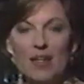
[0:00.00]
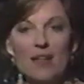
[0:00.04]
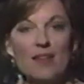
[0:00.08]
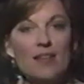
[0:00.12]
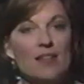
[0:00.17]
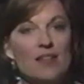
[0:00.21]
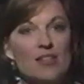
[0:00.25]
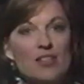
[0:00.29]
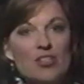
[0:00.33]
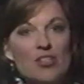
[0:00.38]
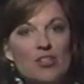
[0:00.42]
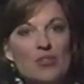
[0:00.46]

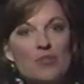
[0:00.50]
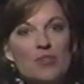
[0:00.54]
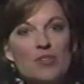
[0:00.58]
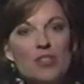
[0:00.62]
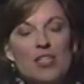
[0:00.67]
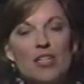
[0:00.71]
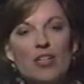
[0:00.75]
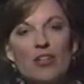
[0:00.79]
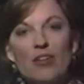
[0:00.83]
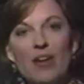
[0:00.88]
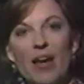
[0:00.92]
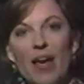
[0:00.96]
The students
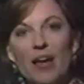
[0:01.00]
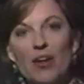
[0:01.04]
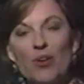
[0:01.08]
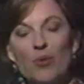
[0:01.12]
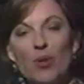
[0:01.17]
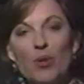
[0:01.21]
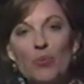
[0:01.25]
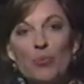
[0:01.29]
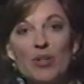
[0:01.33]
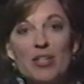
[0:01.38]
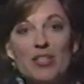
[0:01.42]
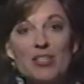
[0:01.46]
here echo
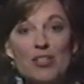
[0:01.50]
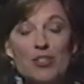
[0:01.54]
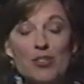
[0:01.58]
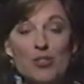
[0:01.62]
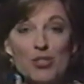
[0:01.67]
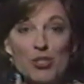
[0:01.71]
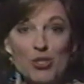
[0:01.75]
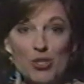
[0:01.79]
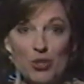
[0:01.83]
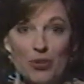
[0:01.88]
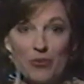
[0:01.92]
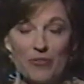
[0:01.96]
a recent
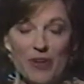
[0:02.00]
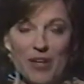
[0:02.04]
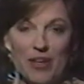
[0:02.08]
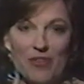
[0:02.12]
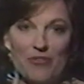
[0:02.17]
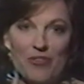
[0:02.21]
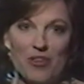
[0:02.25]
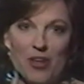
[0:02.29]
survey of